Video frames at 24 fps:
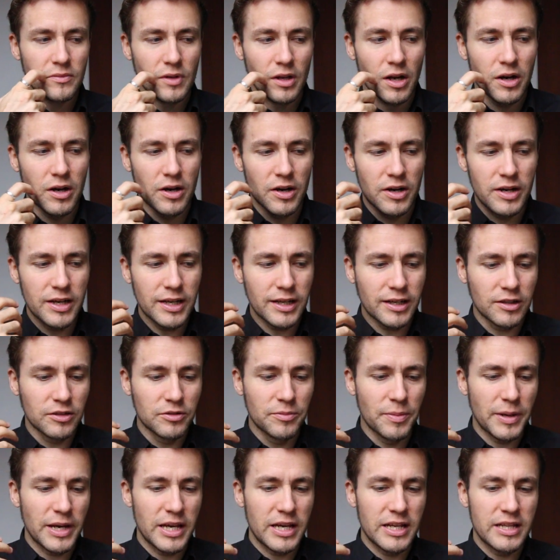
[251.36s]
he
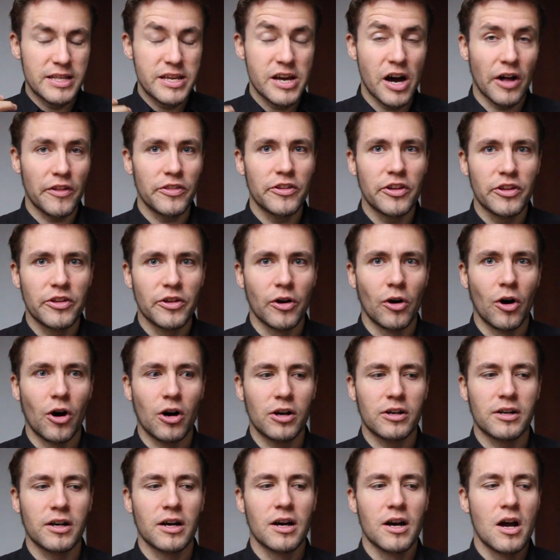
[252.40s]
could be the
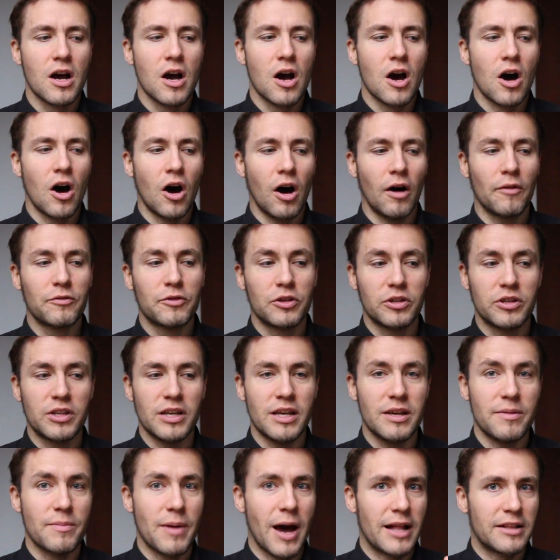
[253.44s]
underdog of the
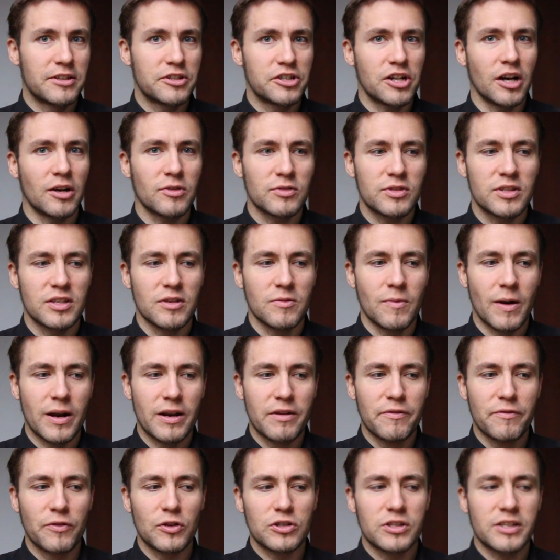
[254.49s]
team. At Chelsea, when
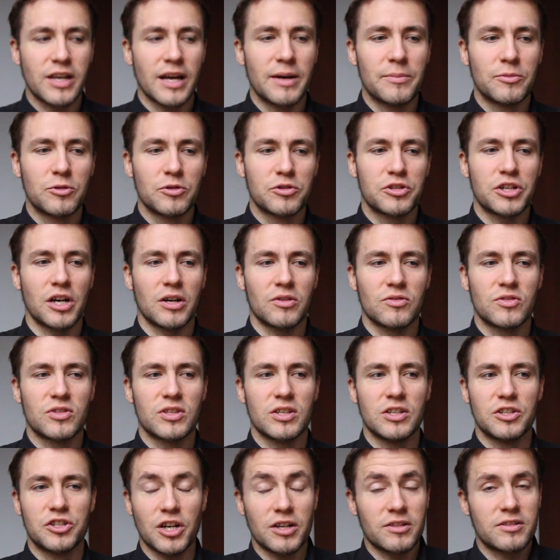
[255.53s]
he first came to
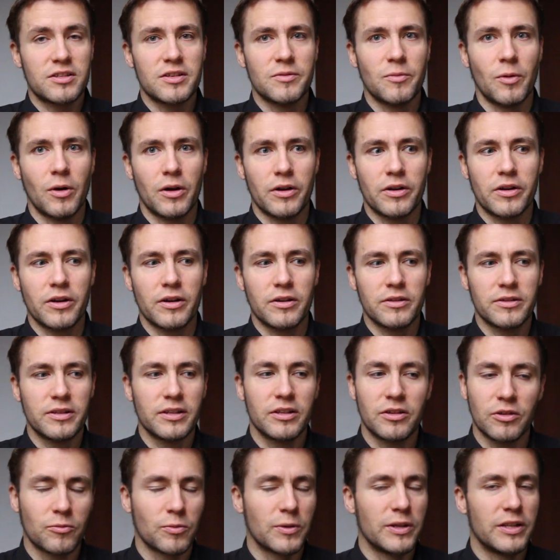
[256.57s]
Chelsea, Chelsea
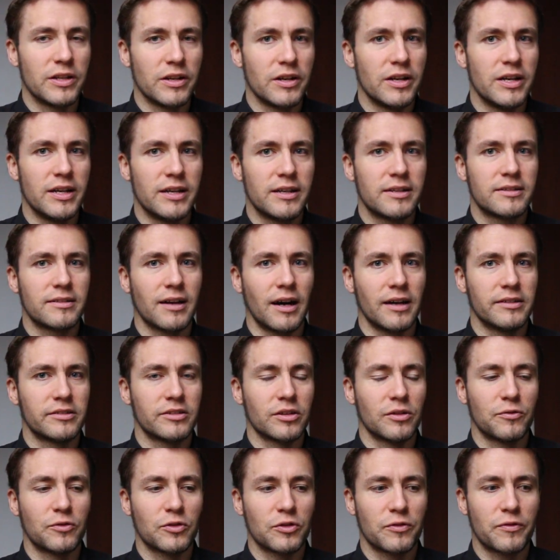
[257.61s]
didn't win the league
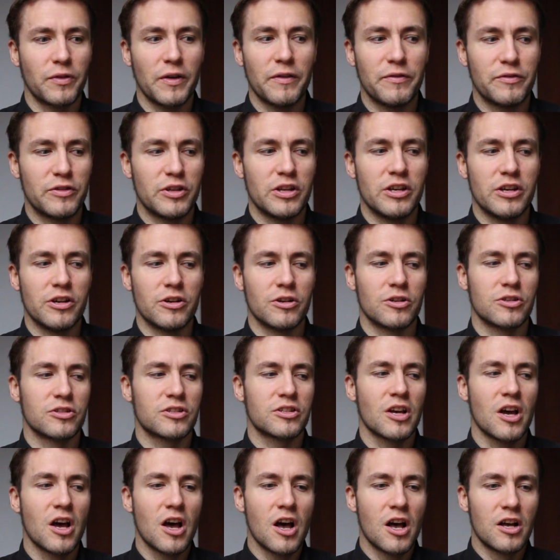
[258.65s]
title for 50
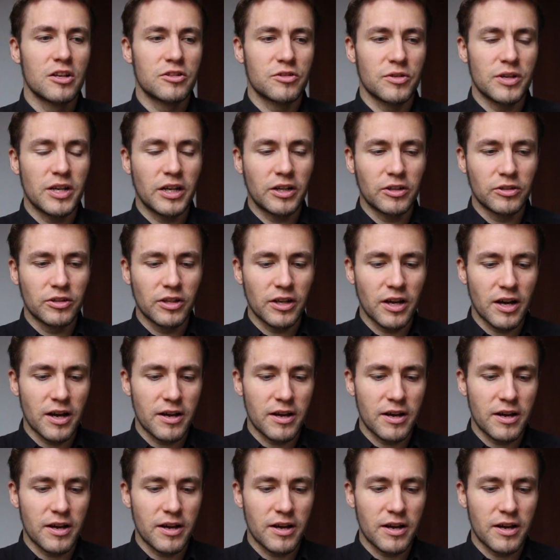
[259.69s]
years. So he could